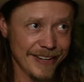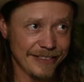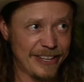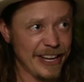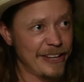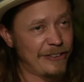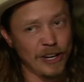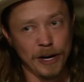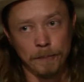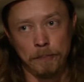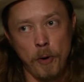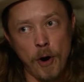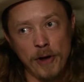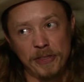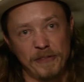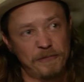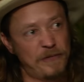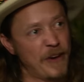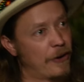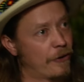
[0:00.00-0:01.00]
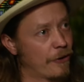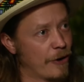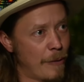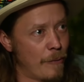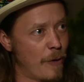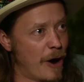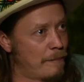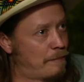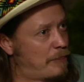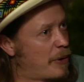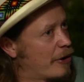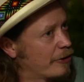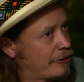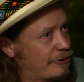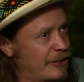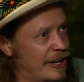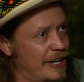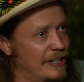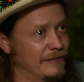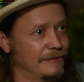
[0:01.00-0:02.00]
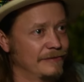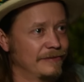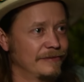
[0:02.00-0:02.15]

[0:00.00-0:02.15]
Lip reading: It's easy to point the finger at one person,